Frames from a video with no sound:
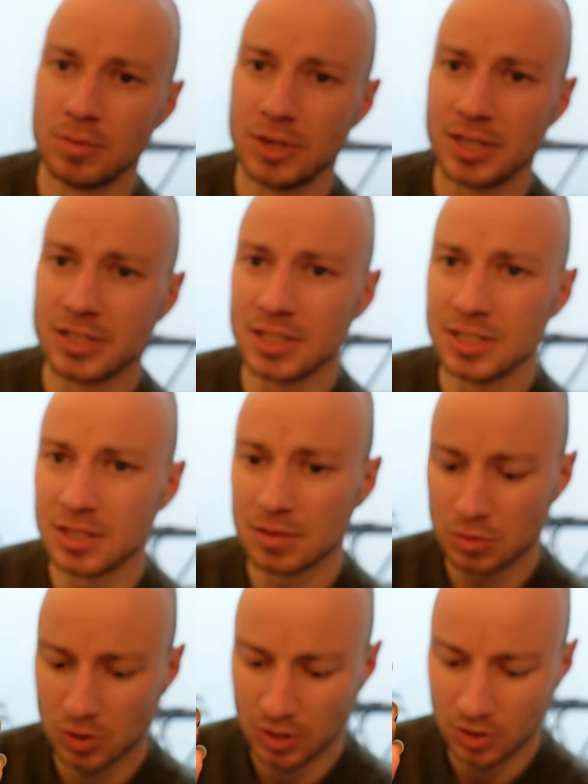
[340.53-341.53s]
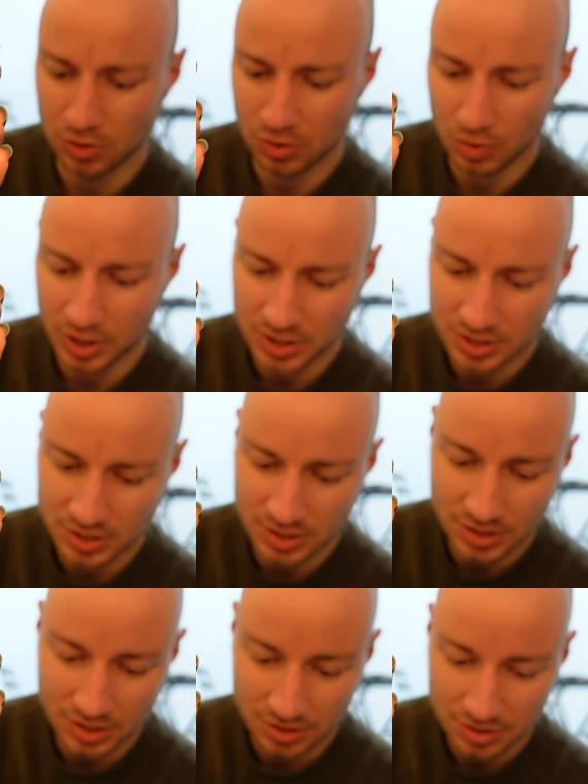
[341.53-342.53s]
But it's eSIM, so I don't know why this is
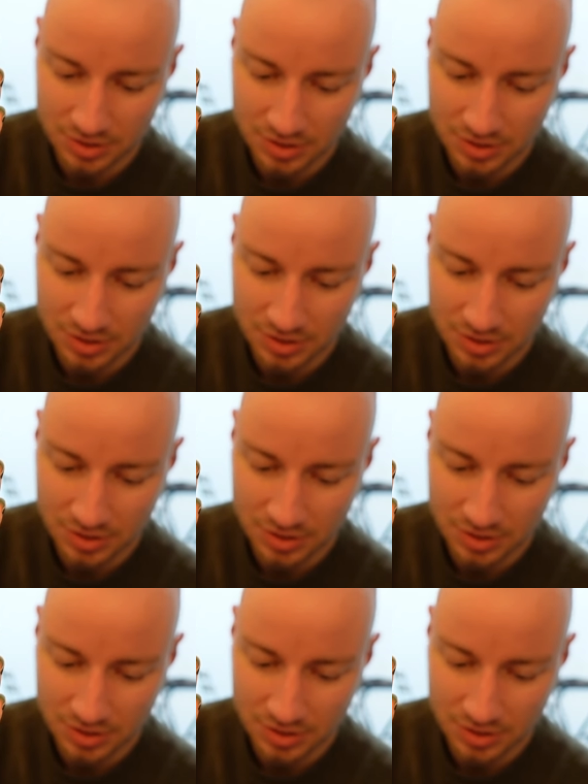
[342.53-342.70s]
in there.